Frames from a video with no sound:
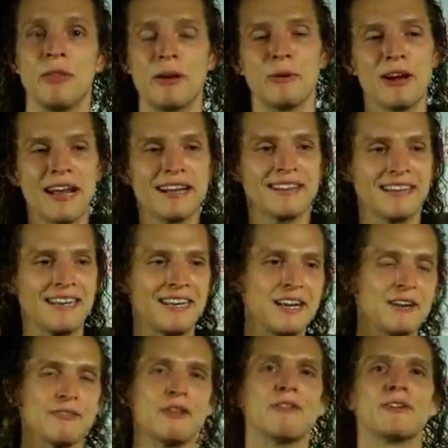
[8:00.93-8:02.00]
They were like,
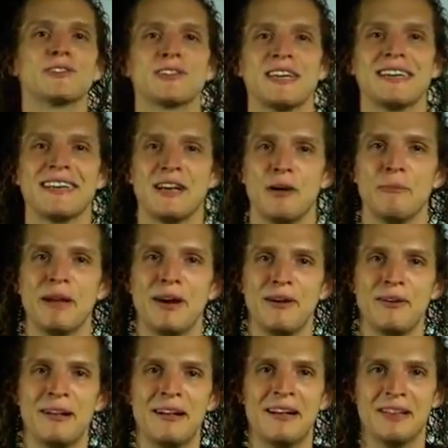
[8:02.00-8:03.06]
if you've ever seen Kill
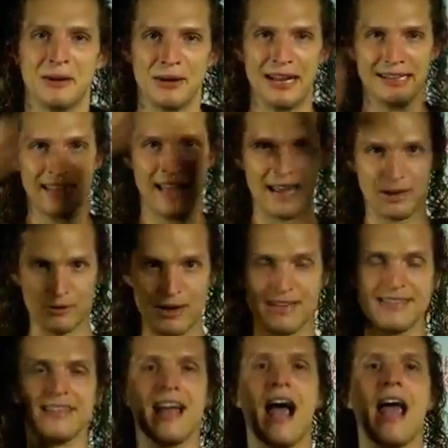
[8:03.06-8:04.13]
Bill, they were like that
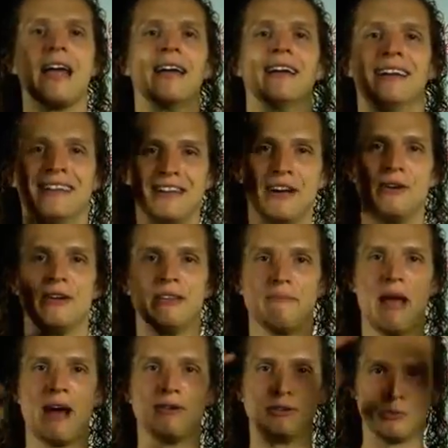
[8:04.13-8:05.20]
crazy guy, in the
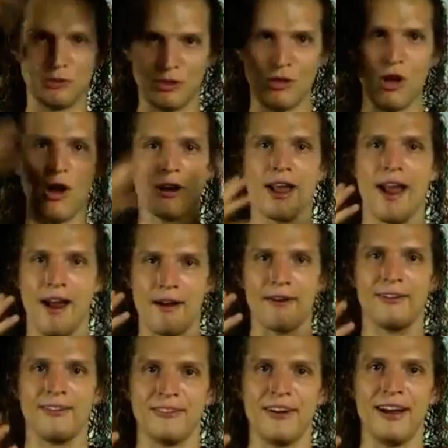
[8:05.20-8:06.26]
mountains with the long hair,
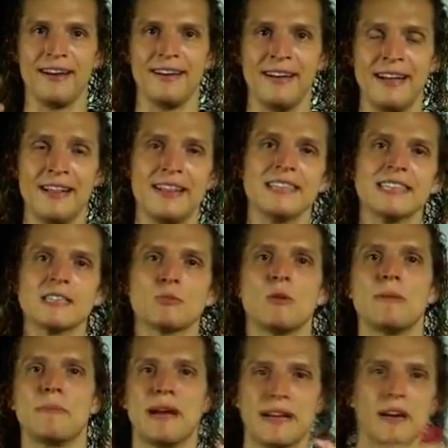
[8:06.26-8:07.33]
right? This is
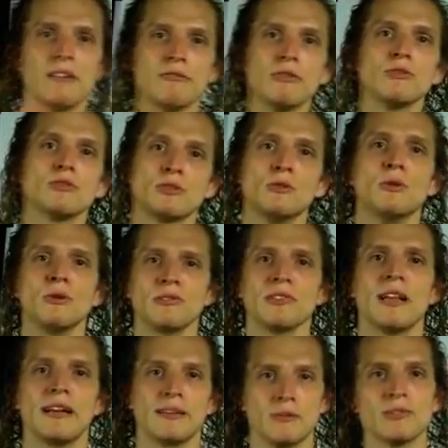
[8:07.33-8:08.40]
what my Kung Fu school was
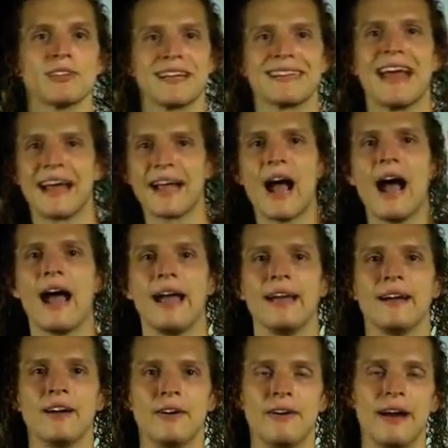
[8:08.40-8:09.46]
like. It was like that guy,
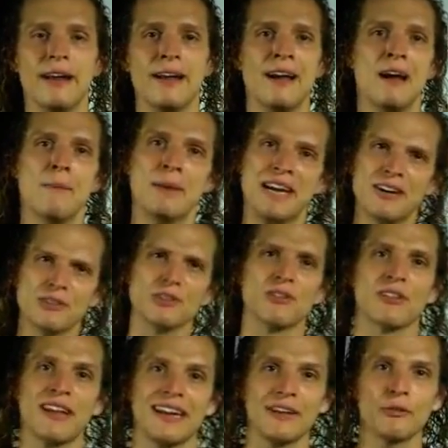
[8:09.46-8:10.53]
right? But here's the
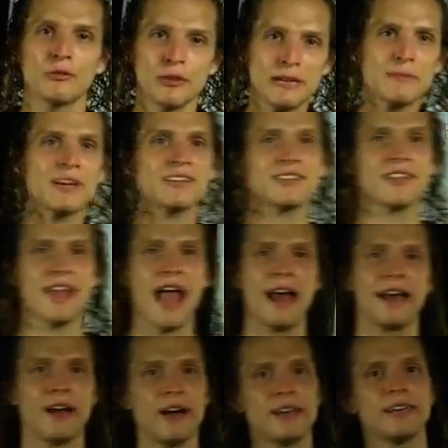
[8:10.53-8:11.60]
thing, 3 months of that.
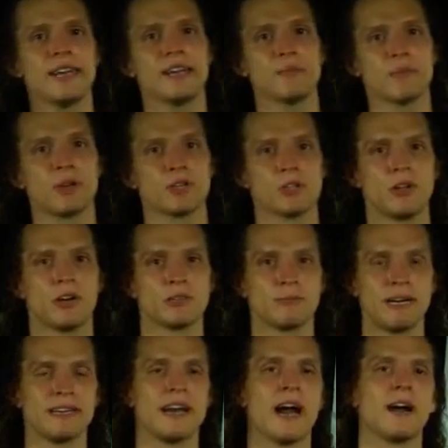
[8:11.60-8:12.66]
Now, I'd taken martial arts
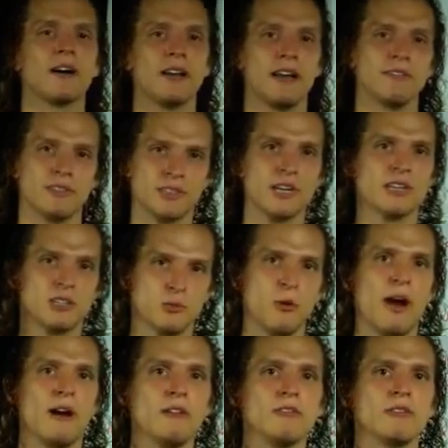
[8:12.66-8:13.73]
my entire life since I was
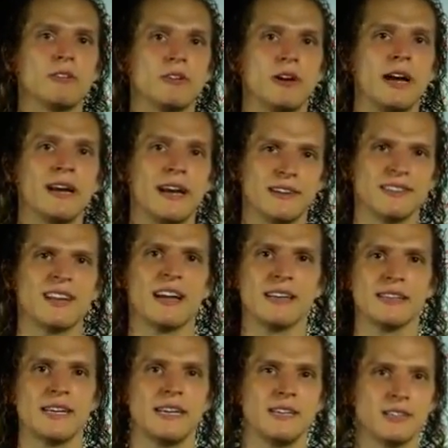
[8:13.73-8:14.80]
12, right? And I was
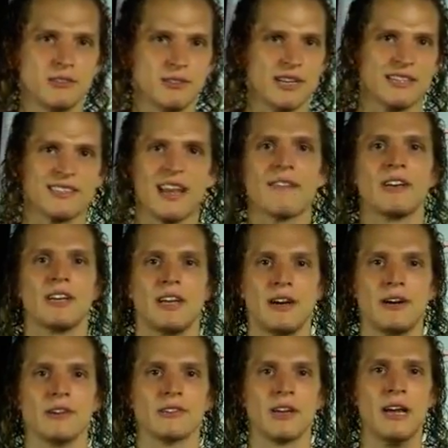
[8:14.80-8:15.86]
19, so it was like 7
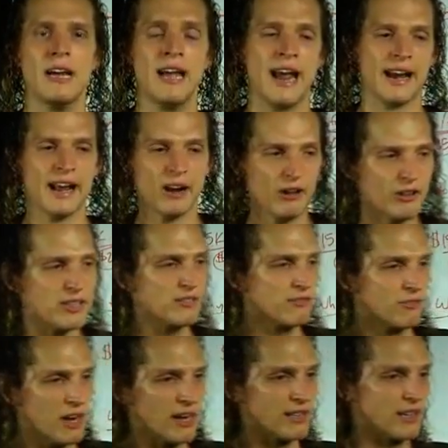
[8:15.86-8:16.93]
years. And I had all these
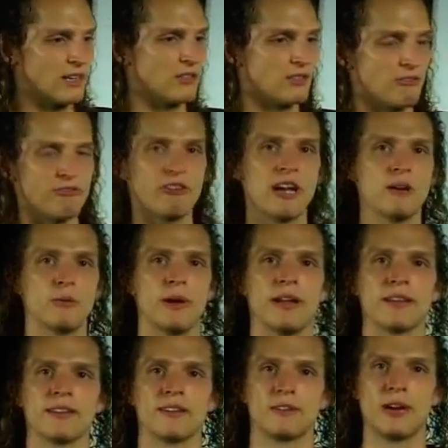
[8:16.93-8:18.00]
friends I used to fight
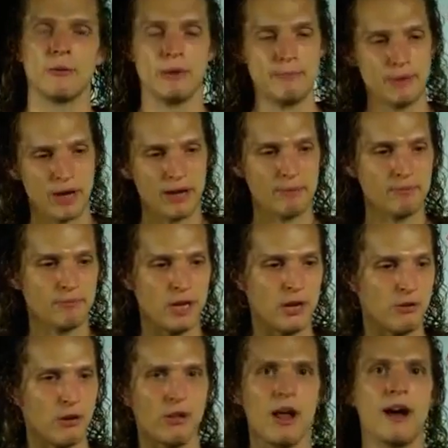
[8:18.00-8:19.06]
with, right? We'd put on,
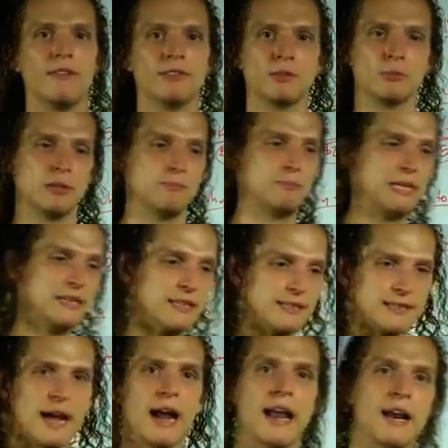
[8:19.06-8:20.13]
gloves, and we'd beat the
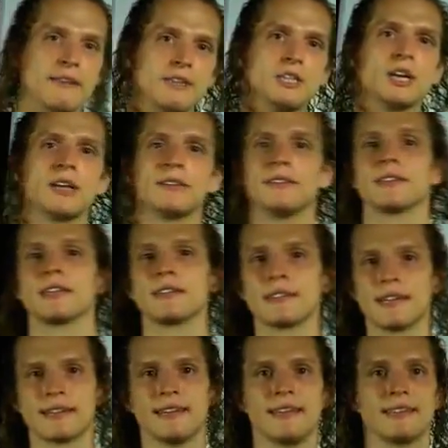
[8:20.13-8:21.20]
snot out of each other and things
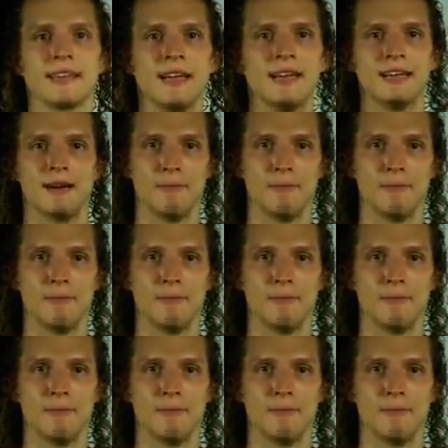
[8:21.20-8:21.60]
like this.